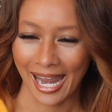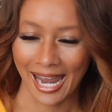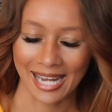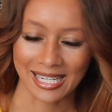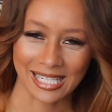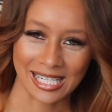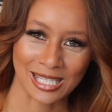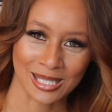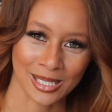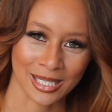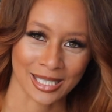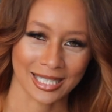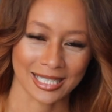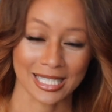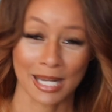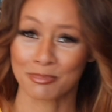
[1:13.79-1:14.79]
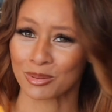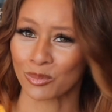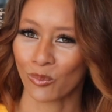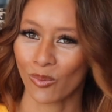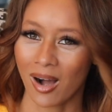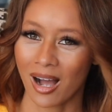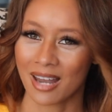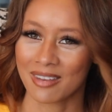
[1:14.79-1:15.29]
and either, number
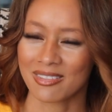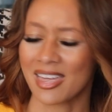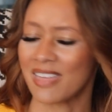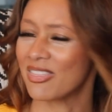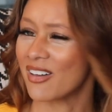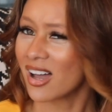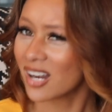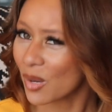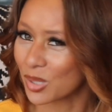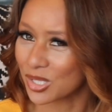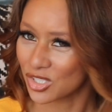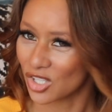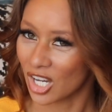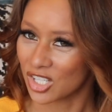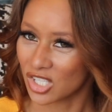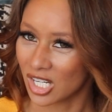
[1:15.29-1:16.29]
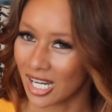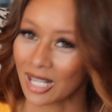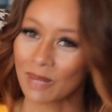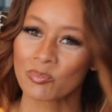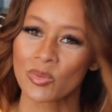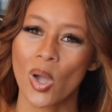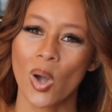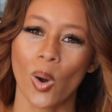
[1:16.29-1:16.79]
one, they thought I was judging,